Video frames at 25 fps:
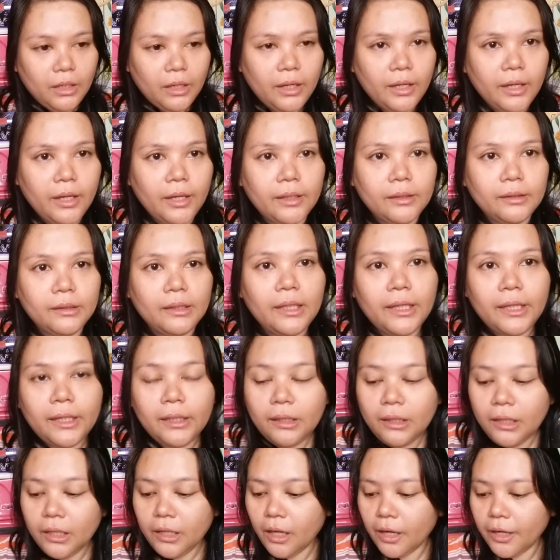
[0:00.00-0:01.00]
And
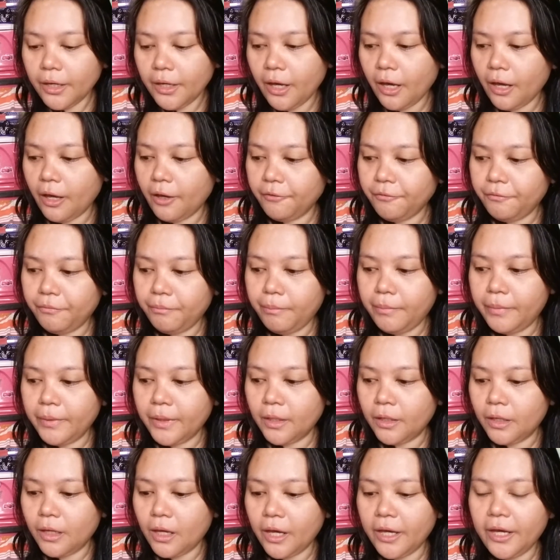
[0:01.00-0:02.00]
lately I have
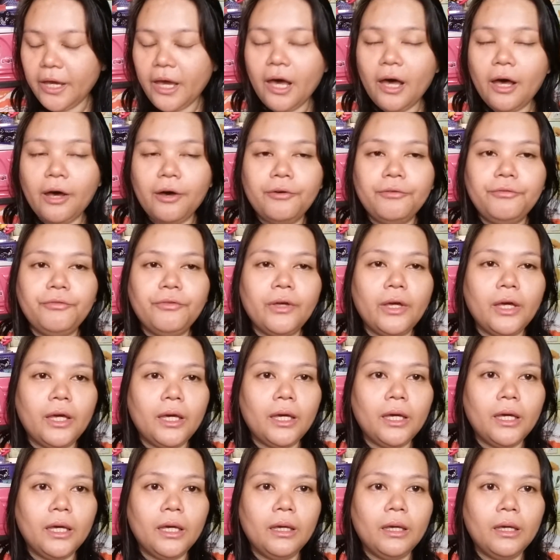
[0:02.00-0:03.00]

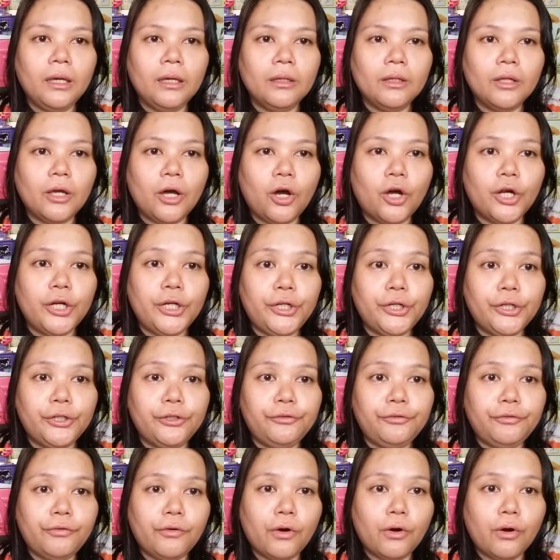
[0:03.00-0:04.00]
an
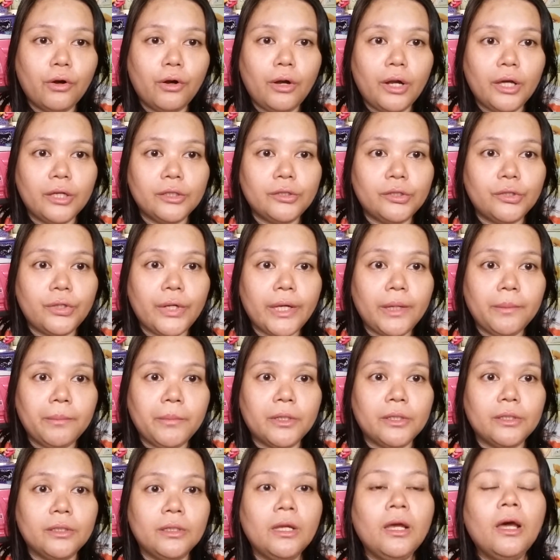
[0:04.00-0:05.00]
order for a
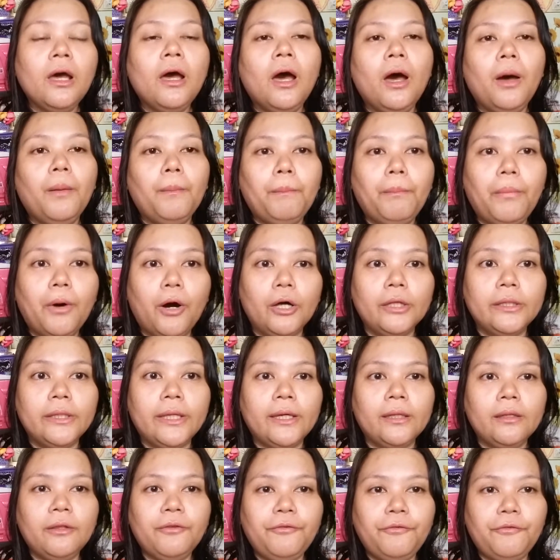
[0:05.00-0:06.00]
Doraemon
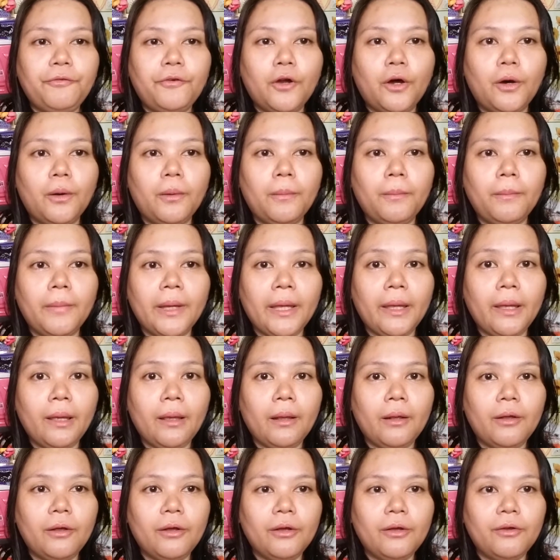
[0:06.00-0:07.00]
bonnet from
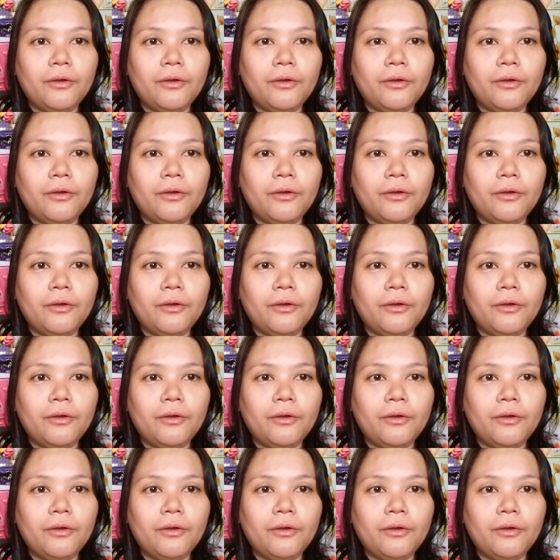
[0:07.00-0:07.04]
my